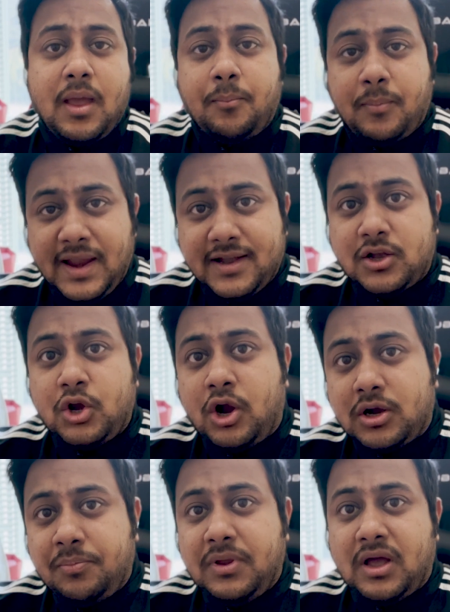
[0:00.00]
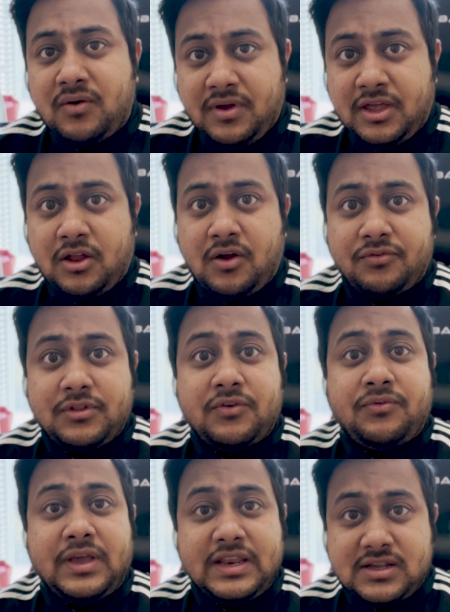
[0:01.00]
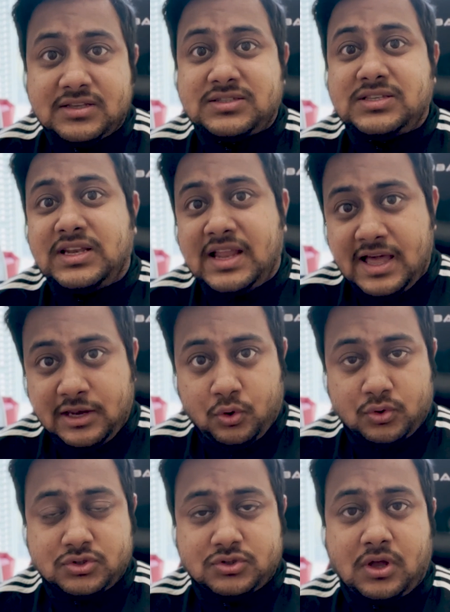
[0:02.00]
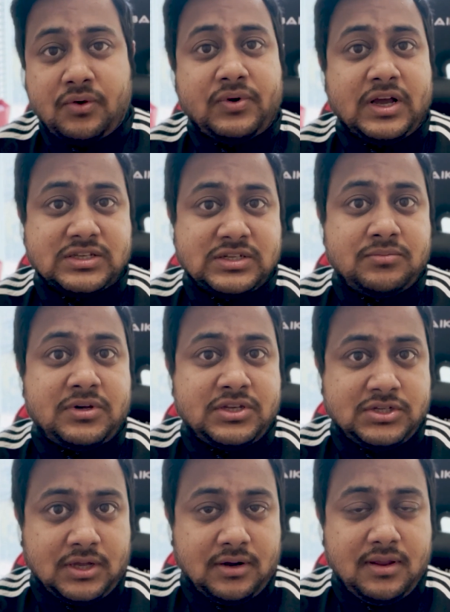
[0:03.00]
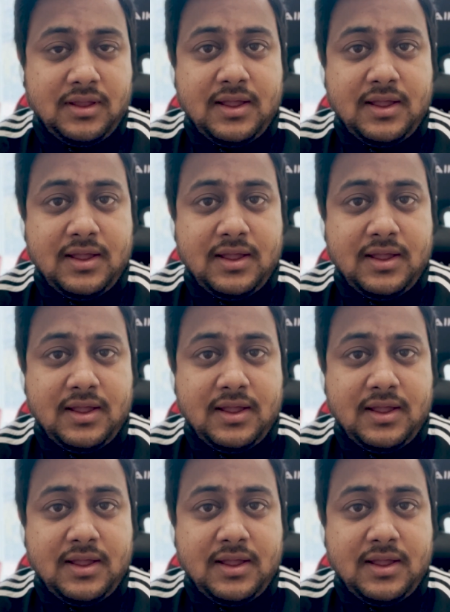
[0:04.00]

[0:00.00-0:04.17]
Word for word: might not be aware of the various scenarios of customer churn.